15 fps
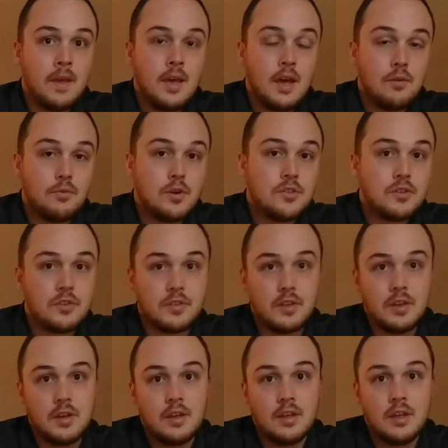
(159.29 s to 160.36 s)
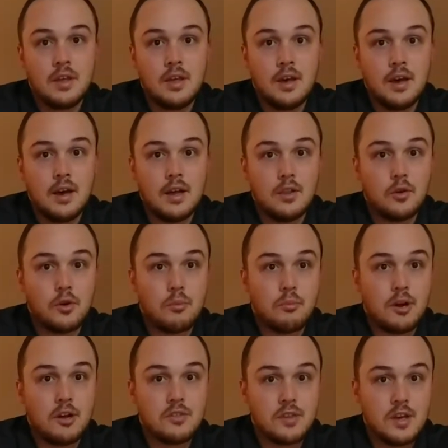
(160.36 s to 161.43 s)
And recently, Logan
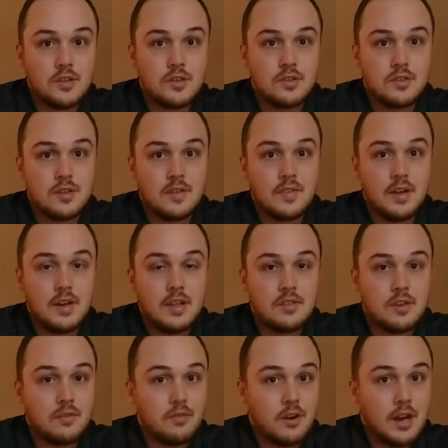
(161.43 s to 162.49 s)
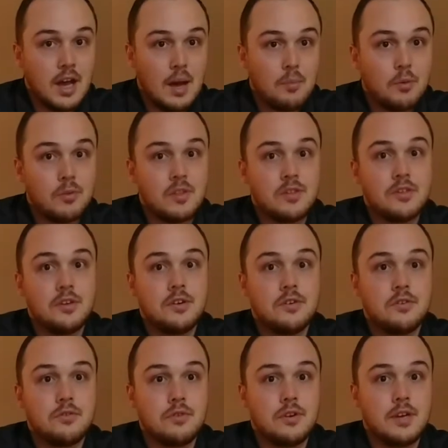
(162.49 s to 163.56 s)
Brown's agent said that he's not very happy with the
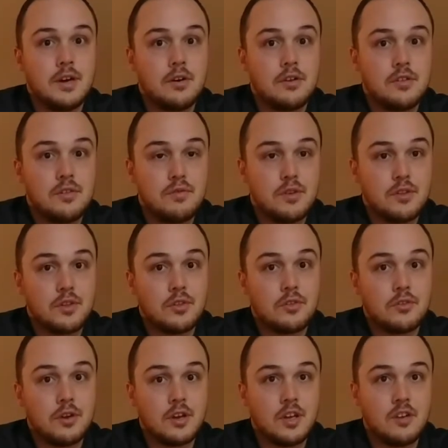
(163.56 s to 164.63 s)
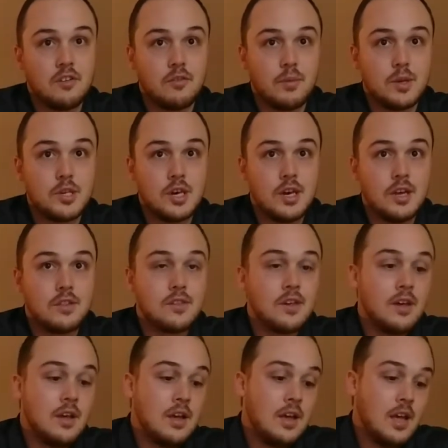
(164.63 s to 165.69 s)
Senators right now because he feels like they're not giving them a chance.